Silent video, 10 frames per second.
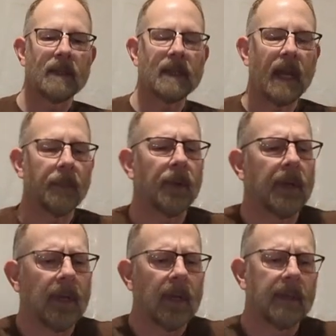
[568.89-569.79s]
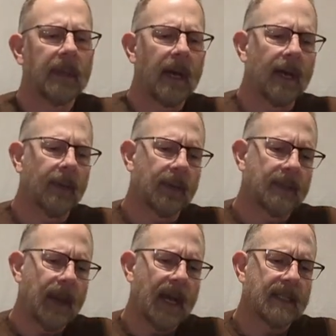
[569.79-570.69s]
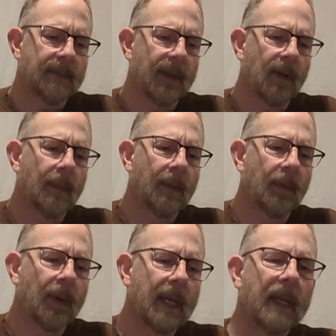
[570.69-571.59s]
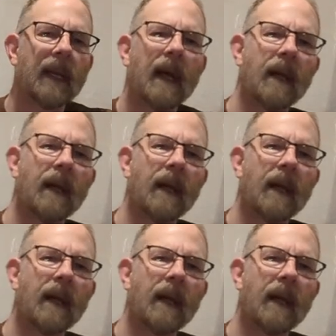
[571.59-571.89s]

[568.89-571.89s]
It's got a pretty good response, if I remember right.